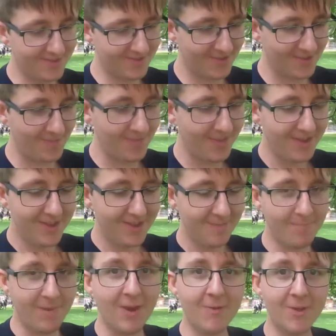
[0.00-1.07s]
So,
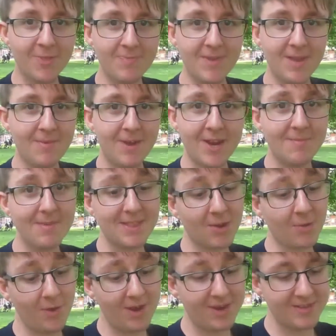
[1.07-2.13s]
bear with me. I'm not going to make the
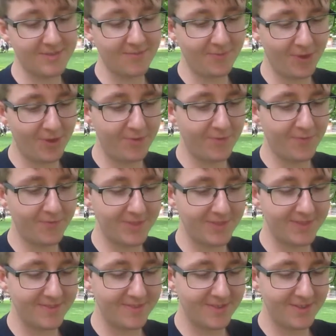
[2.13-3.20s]
greatest of throws for
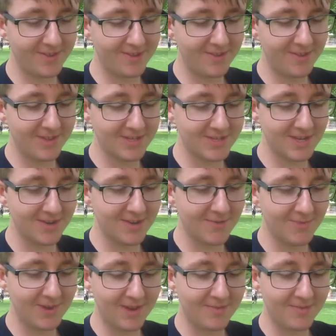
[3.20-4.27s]
these legendaries
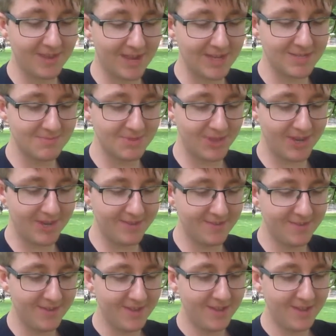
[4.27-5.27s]
when I catch them with you guys.